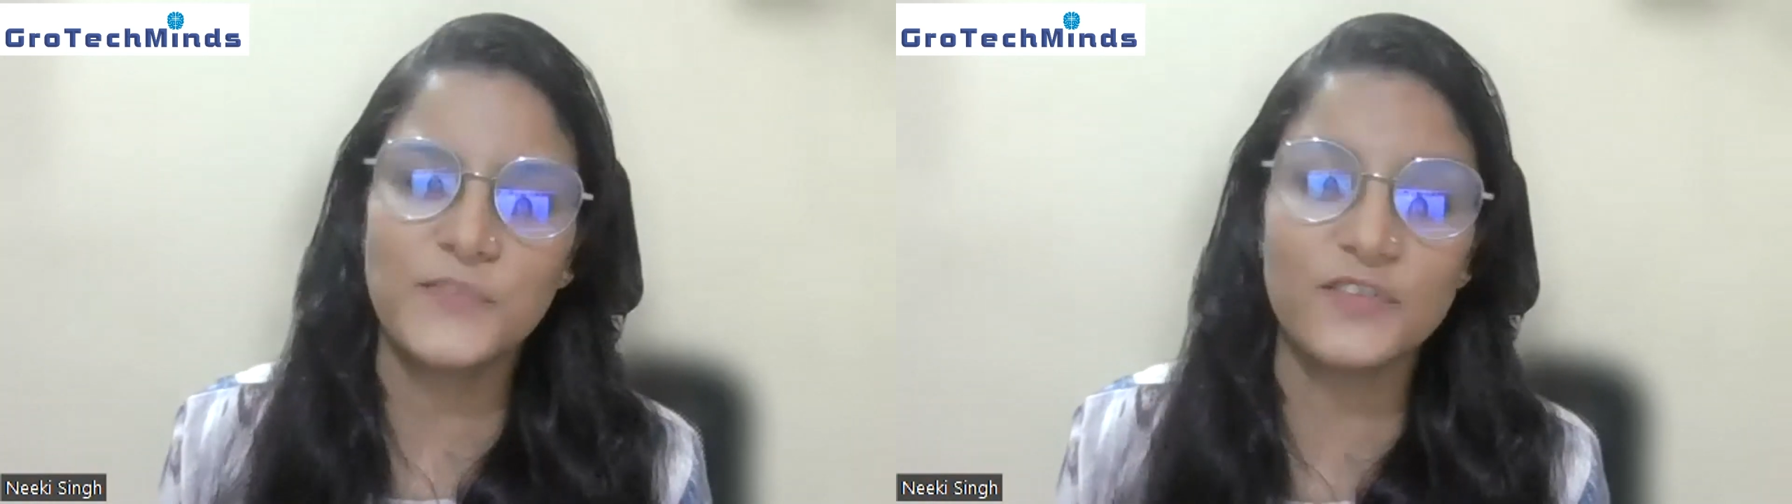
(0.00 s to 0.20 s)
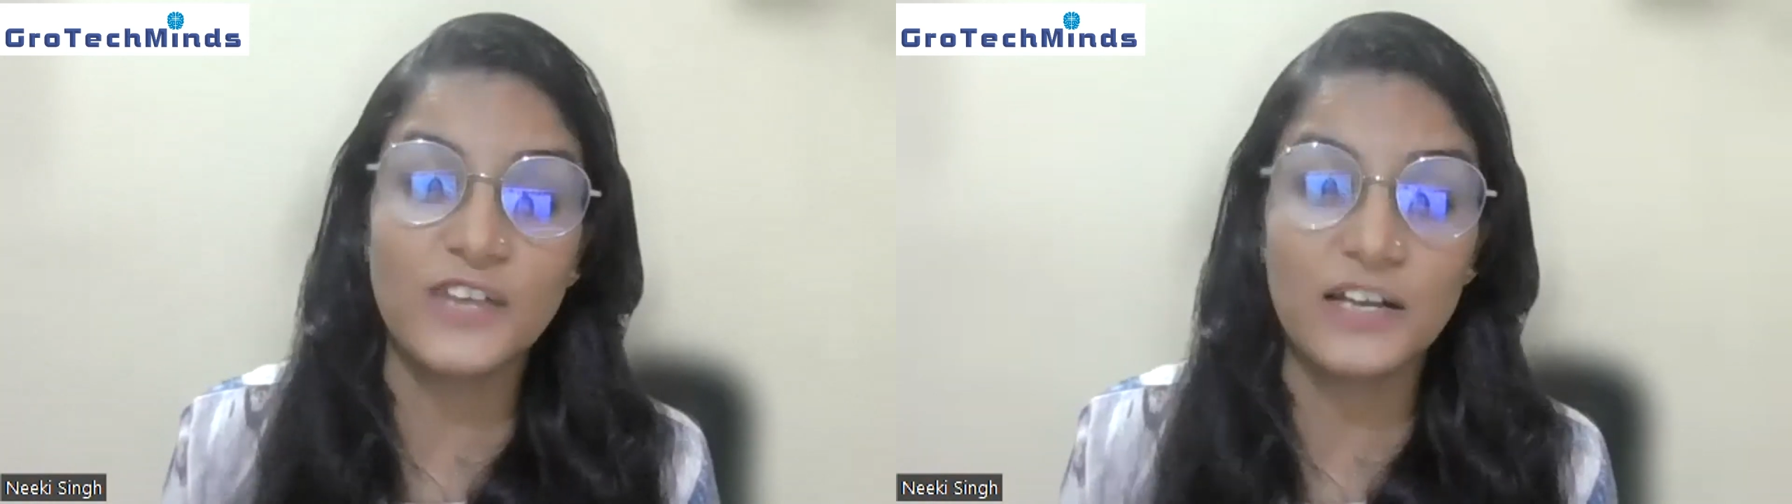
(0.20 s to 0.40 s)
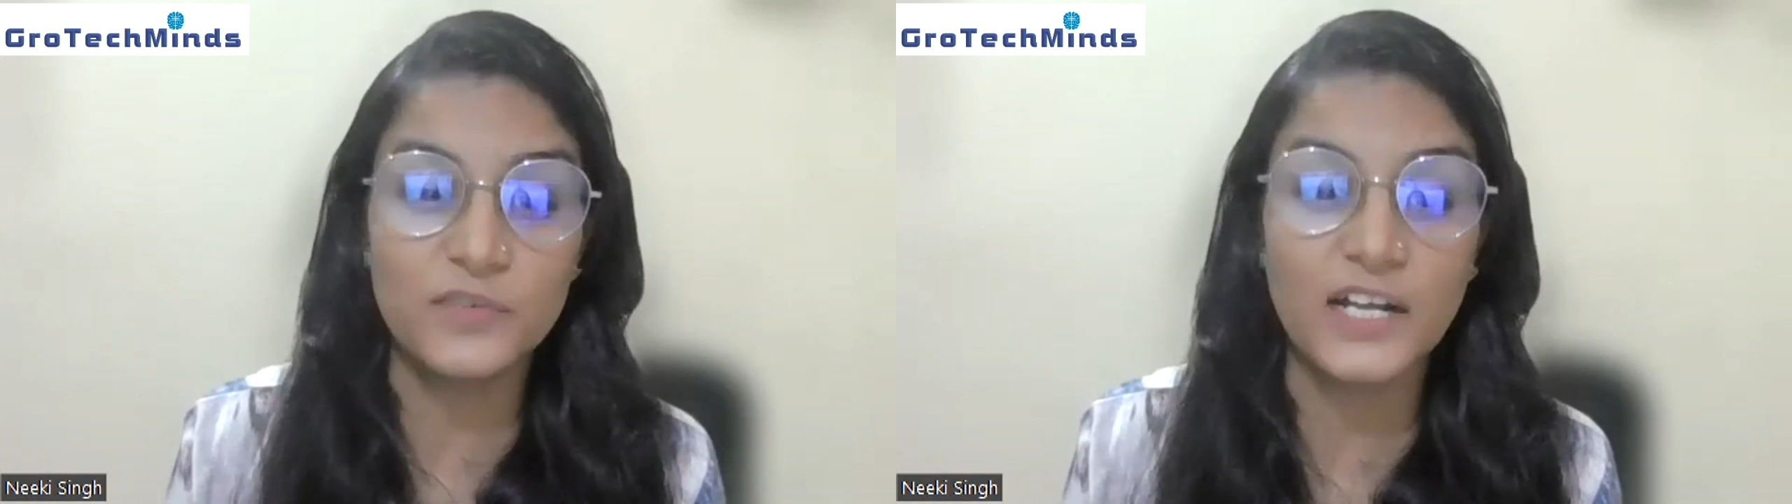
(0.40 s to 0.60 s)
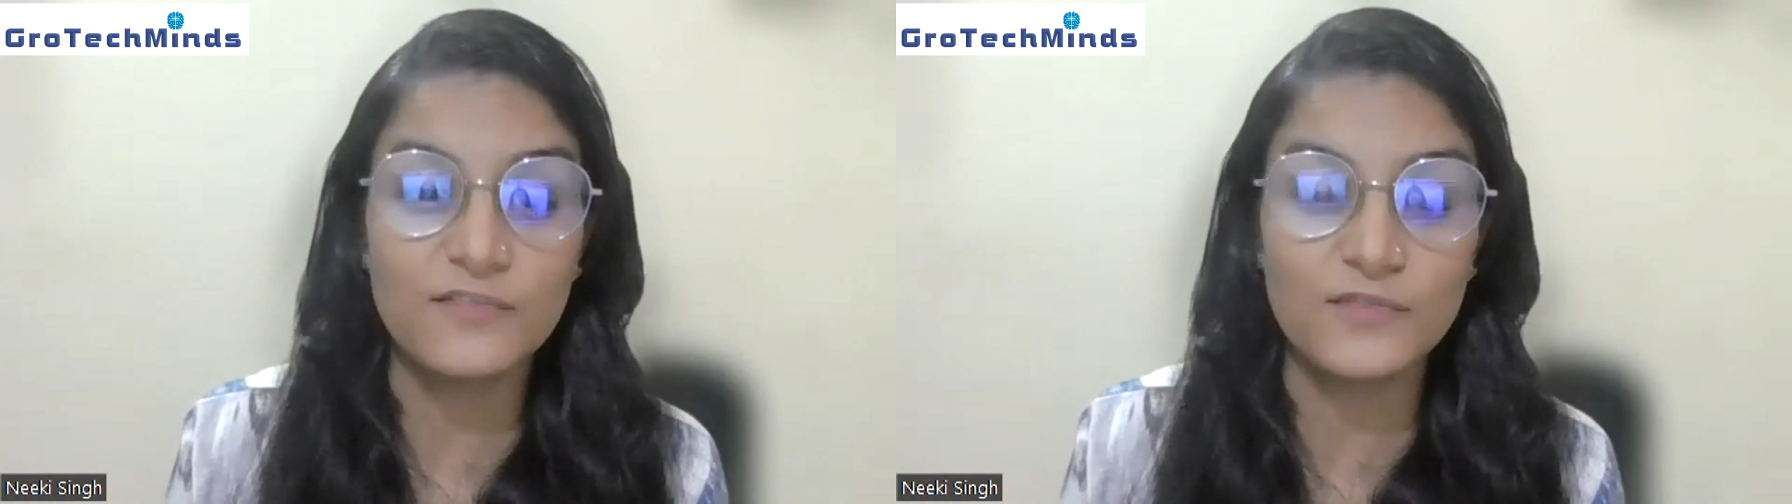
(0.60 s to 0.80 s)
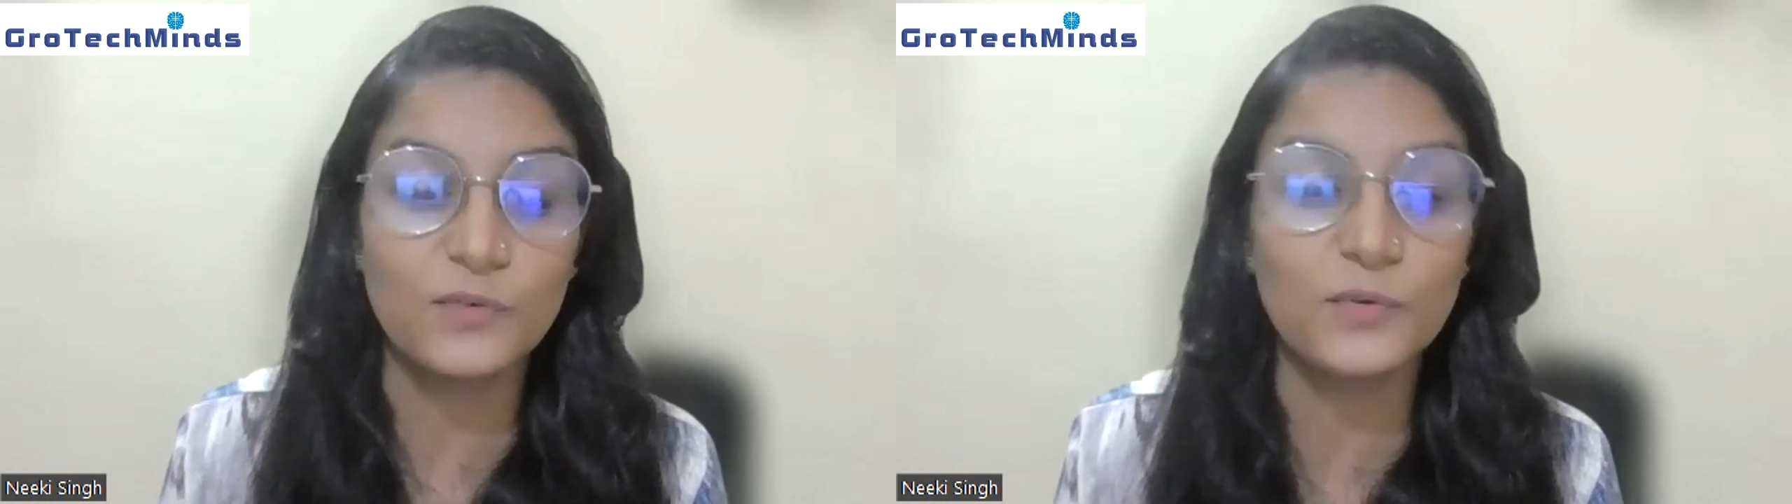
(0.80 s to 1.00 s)
If I would
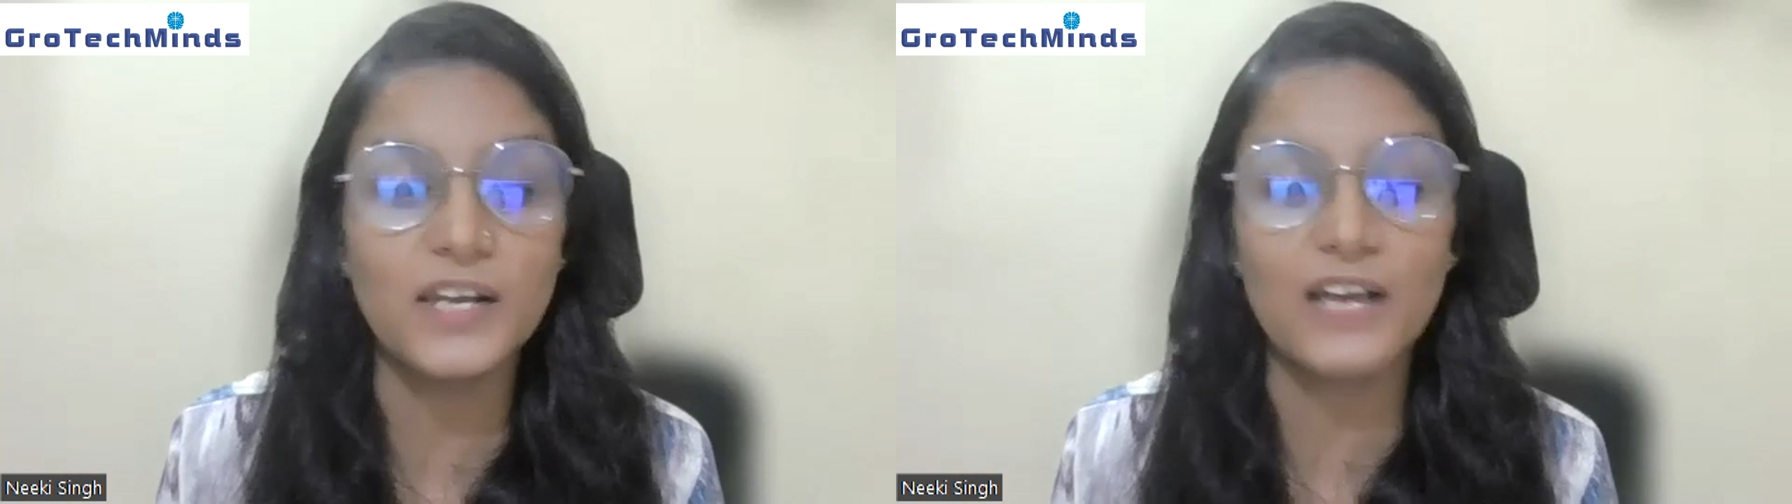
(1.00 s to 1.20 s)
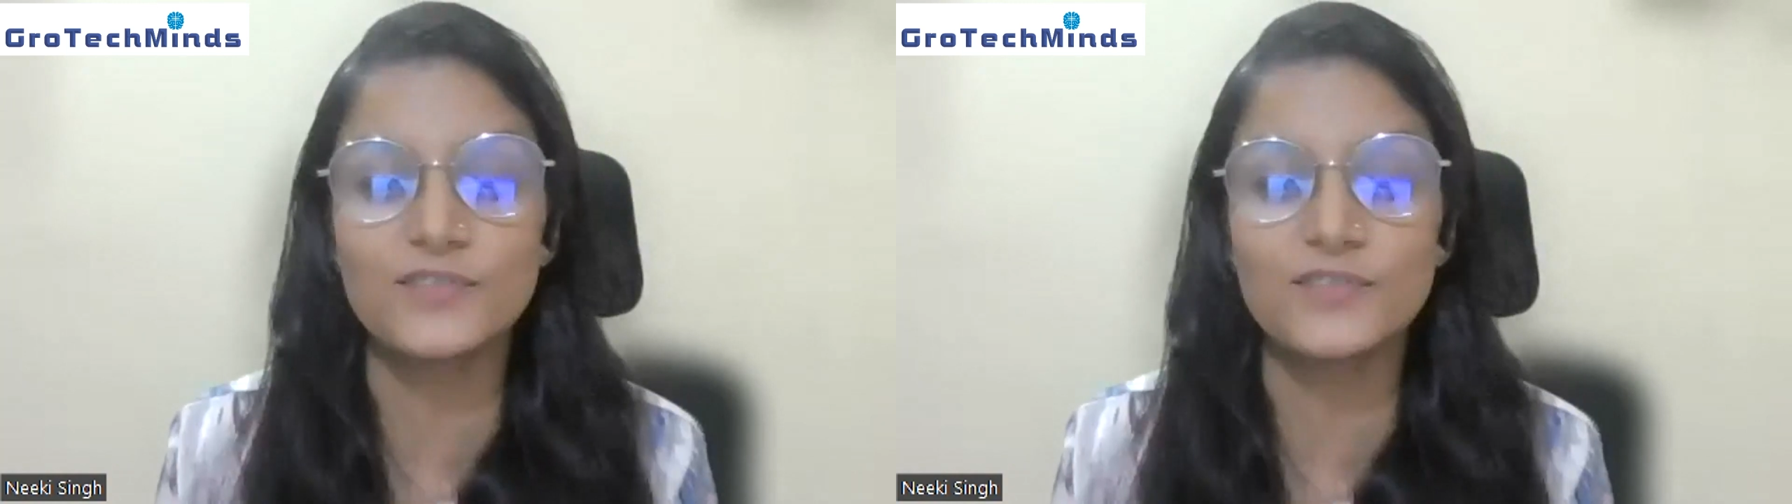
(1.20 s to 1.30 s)
have known,